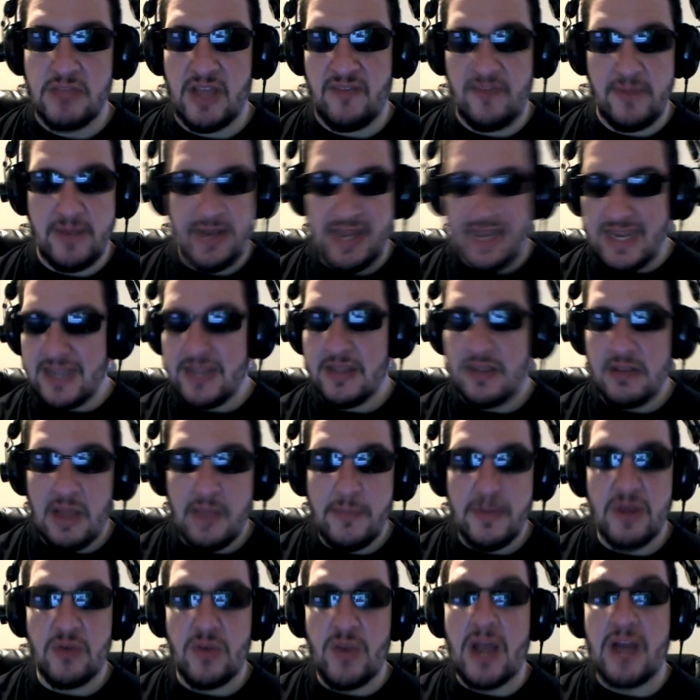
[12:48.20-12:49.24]

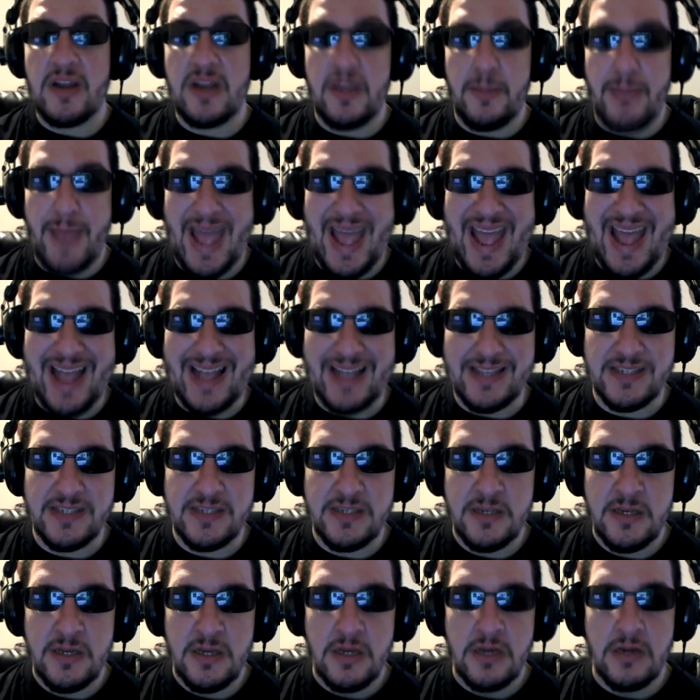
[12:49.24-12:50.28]
been around in the
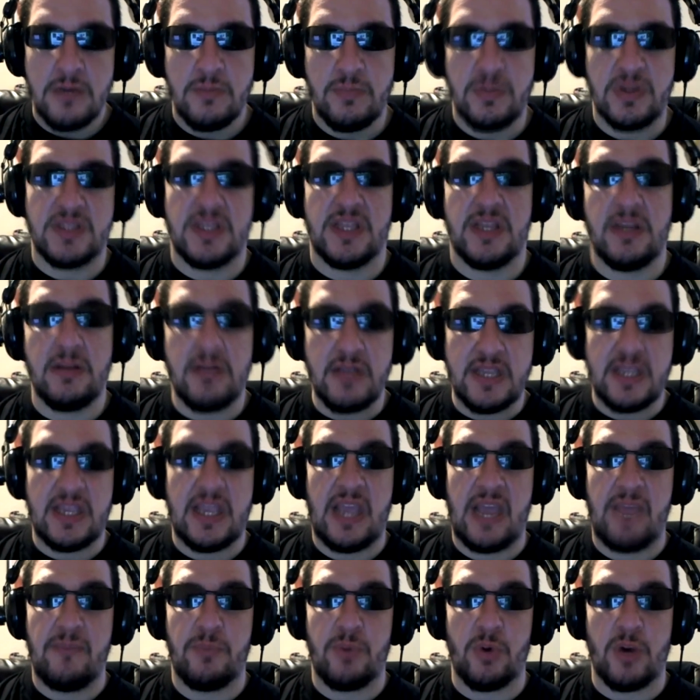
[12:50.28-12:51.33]
past, but they
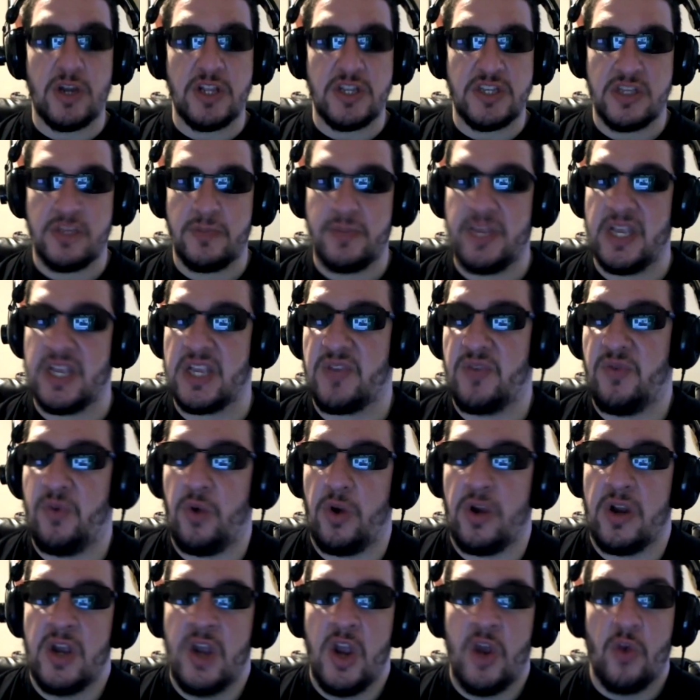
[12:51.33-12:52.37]
brought it to the
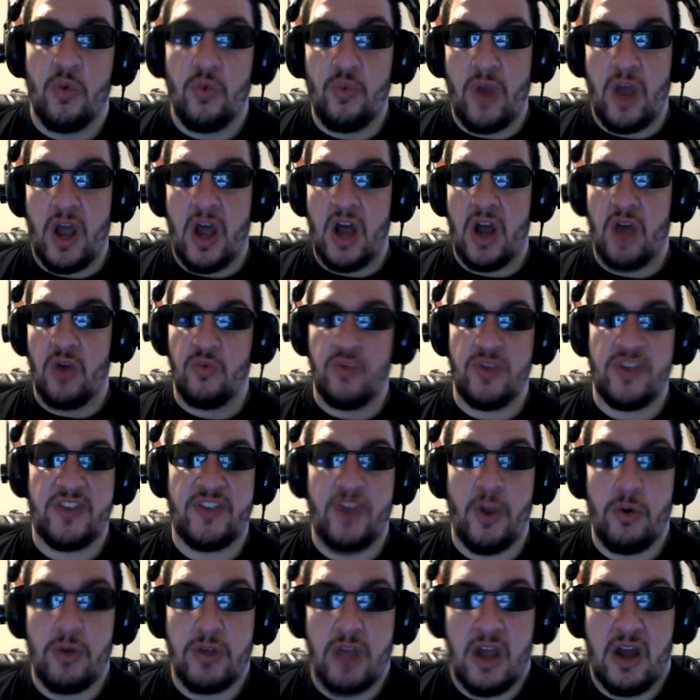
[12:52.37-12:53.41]
PS4.
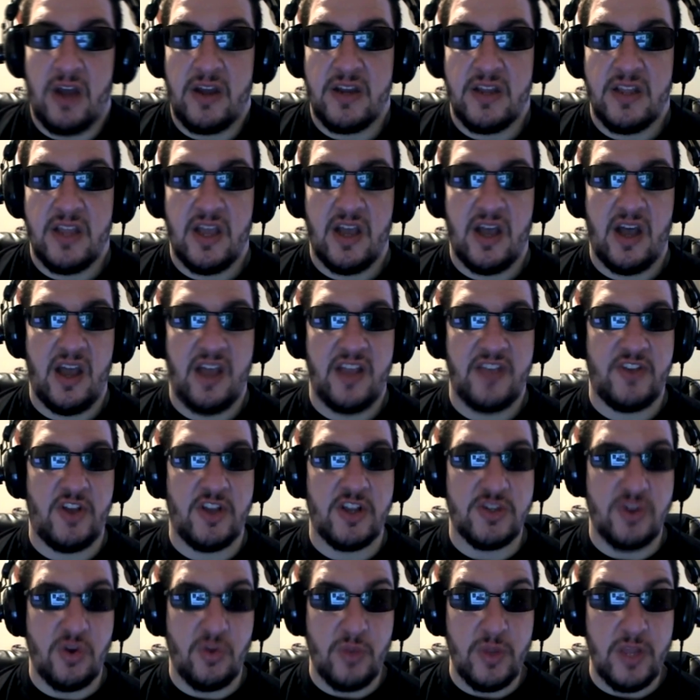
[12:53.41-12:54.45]
Resogun is
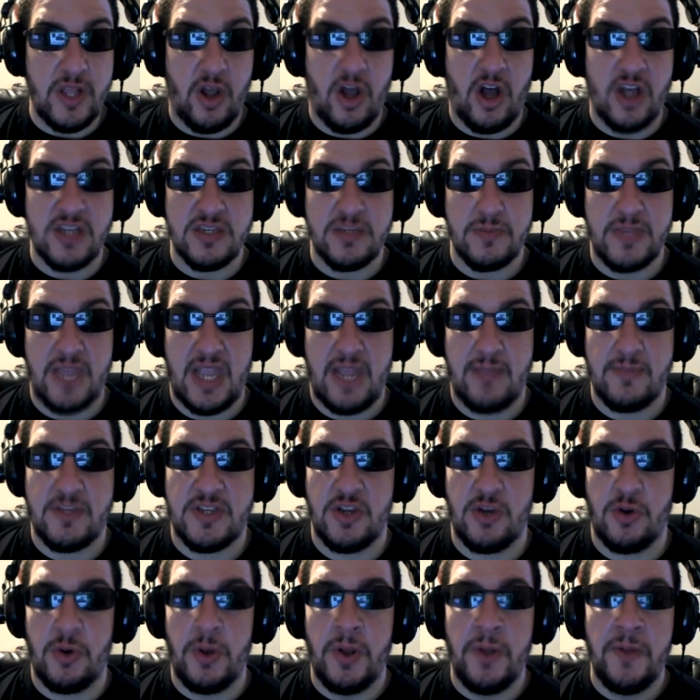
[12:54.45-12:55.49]
also a really awesome game
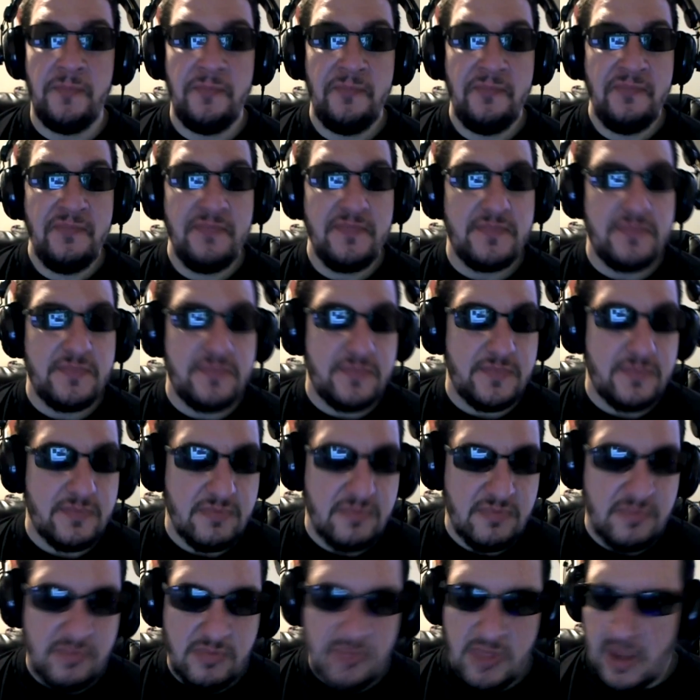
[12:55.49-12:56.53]
too.
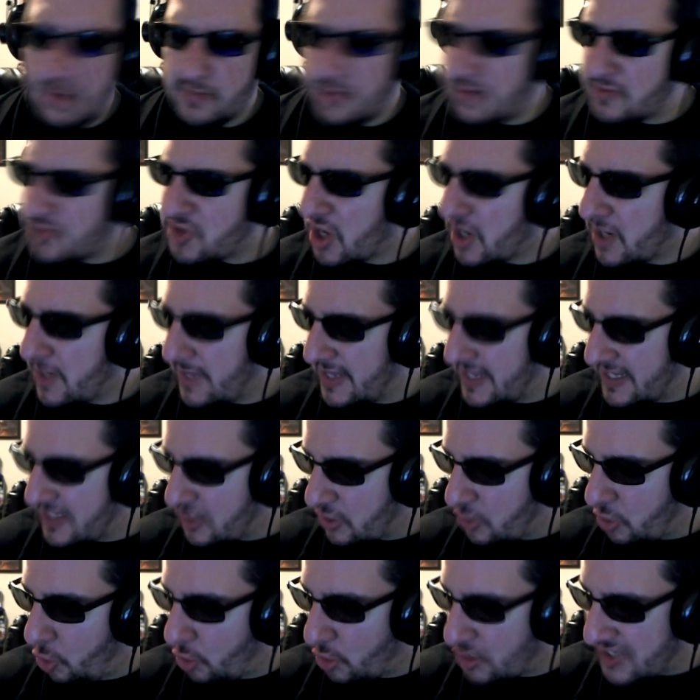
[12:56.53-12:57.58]
But I'm talking about like the
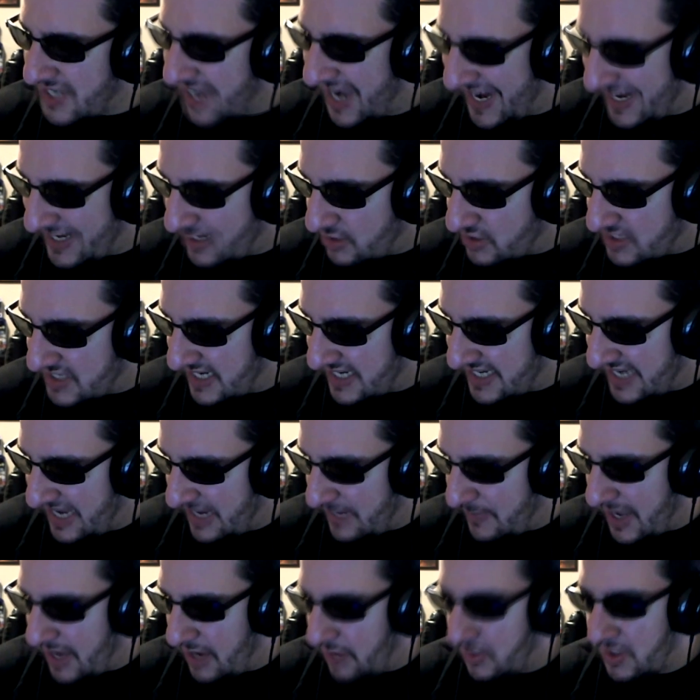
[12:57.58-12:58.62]
core titles that
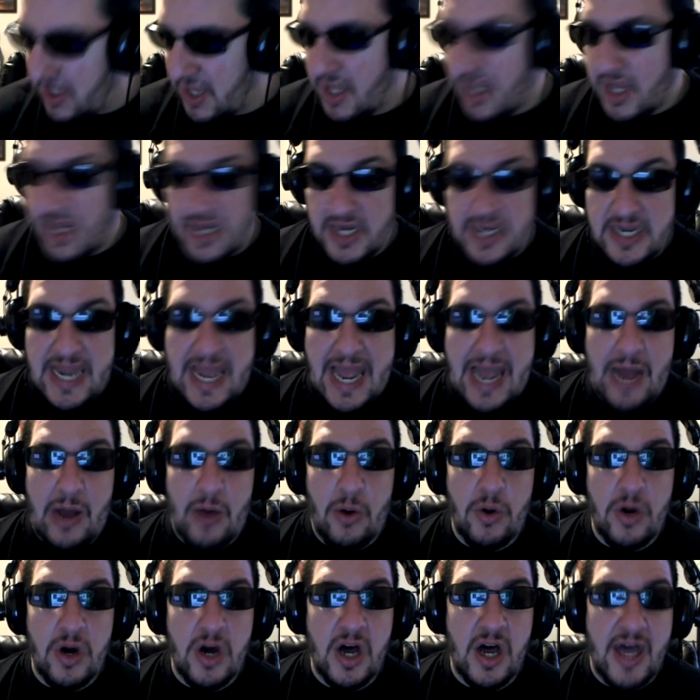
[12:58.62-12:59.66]
came out.
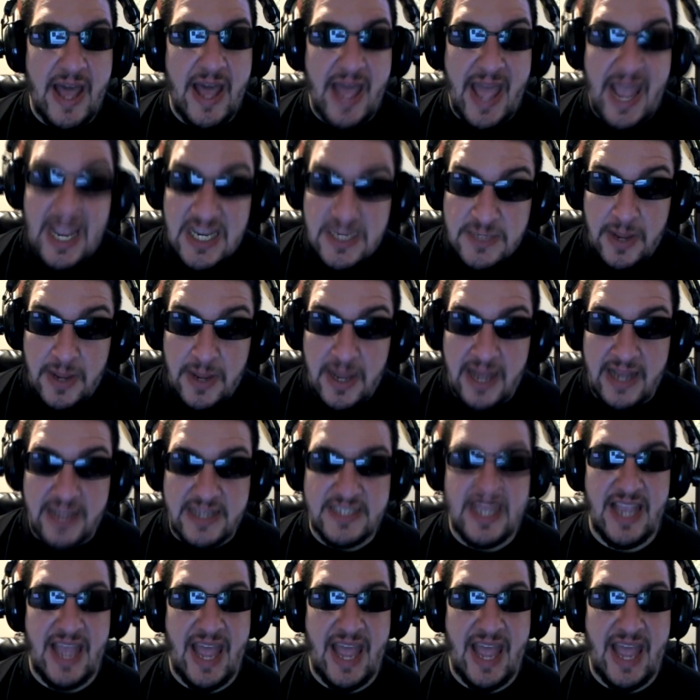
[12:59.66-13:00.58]
Now, Xbox